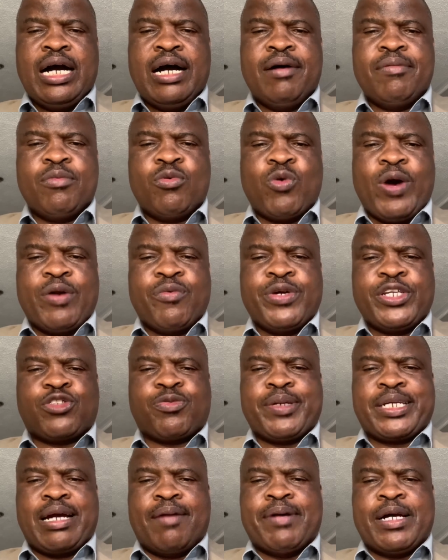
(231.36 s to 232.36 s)
when we
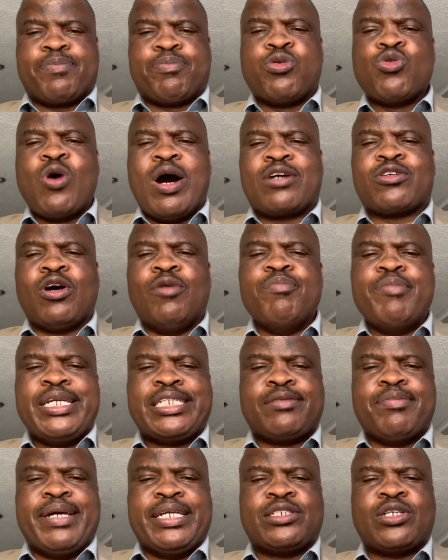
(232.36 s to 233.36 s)
speak about poor
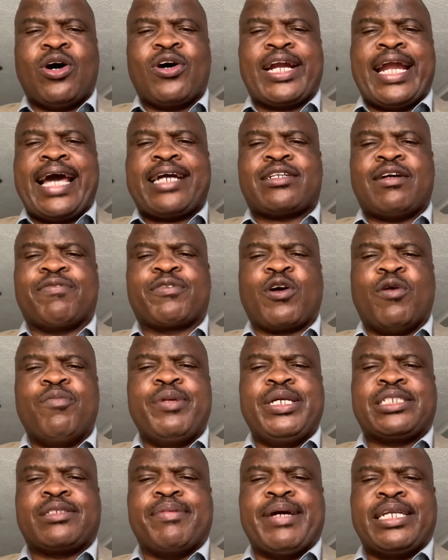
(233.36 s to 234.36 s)
commitment or lack of
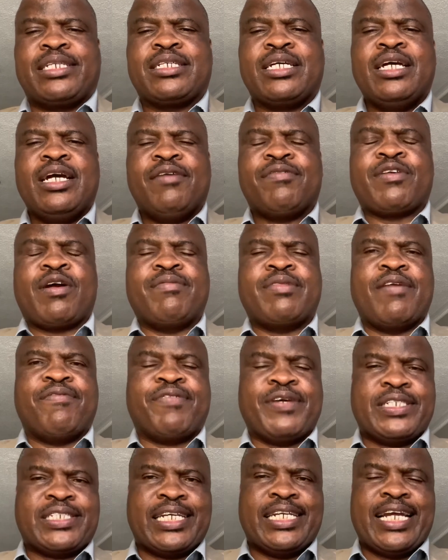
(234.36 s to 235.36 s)
commitment from the
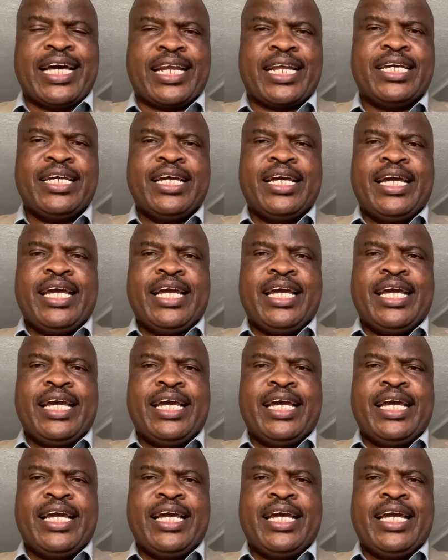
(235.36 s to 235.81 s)
visionary,